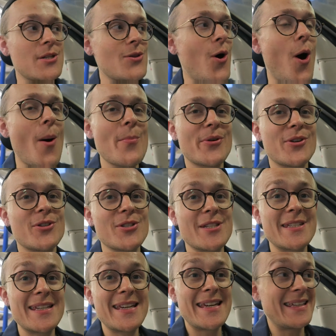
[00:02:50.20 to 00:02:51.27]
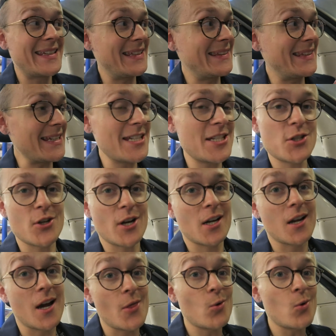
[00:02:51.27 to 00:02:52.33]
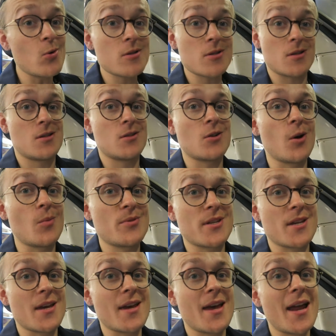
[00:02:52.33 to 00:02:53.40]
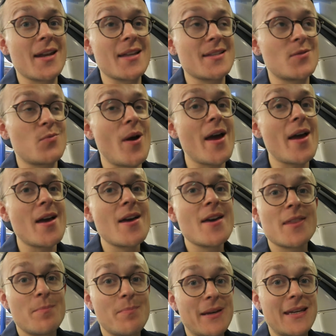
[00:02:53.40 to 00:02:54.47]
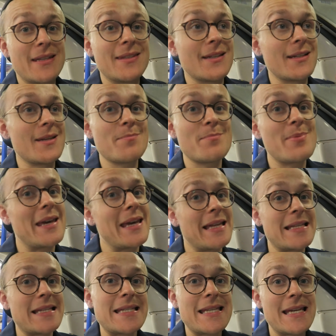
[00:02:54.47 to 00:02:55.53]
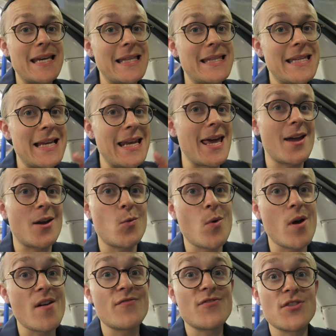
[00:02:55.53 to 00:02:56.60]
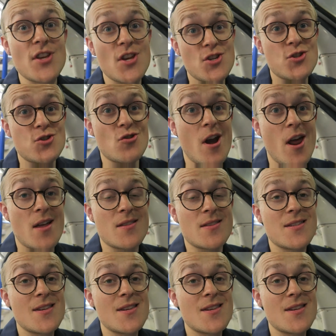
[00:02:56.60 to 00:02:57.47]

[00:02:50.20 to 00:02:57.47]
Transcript: stop because the district line also stops here and it's where the Piccadilly begins to interlink with the district.